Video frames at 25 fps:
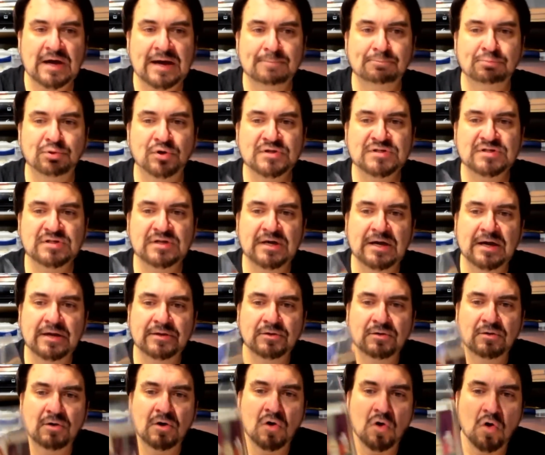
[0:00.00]
I put
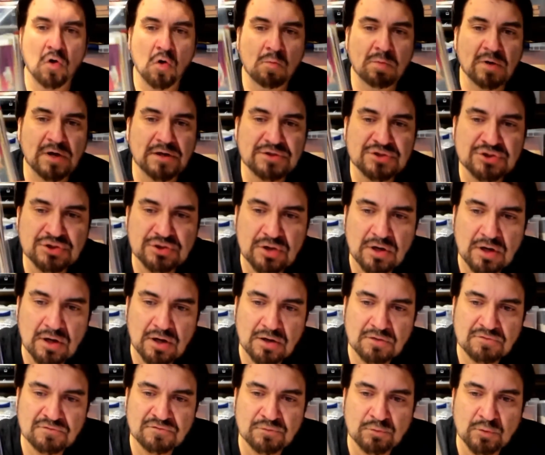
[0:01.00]
together a whole bunch
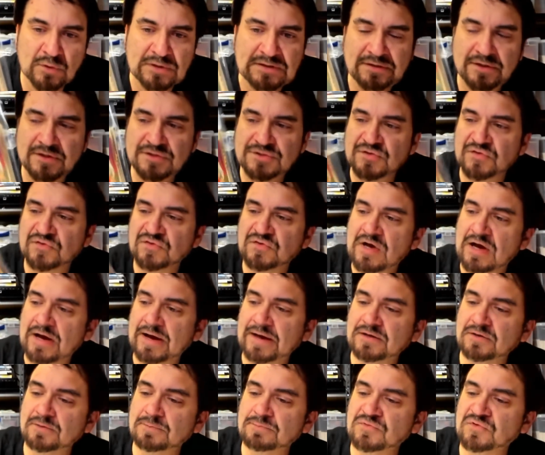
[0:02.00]
of religious
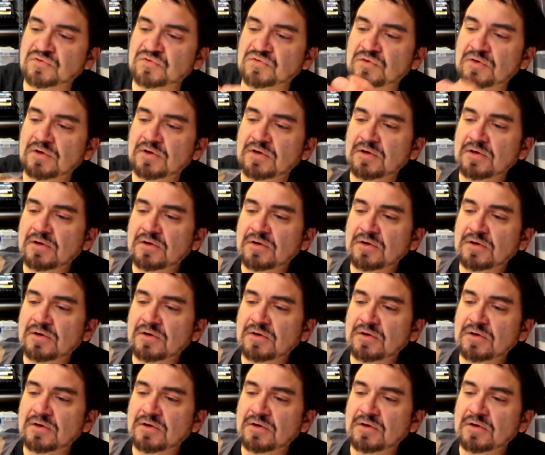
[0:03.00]
items